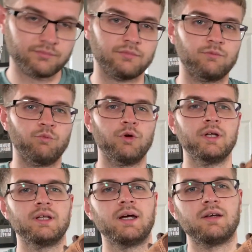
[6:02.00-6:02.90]

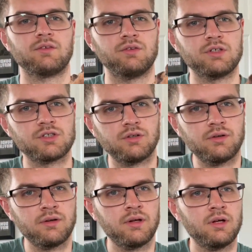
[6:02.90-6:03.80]
really nice condition.
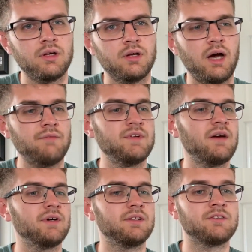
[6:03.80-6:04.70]

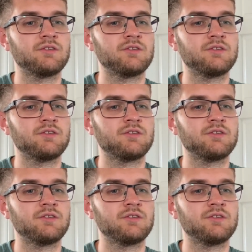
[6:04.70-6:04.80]
This is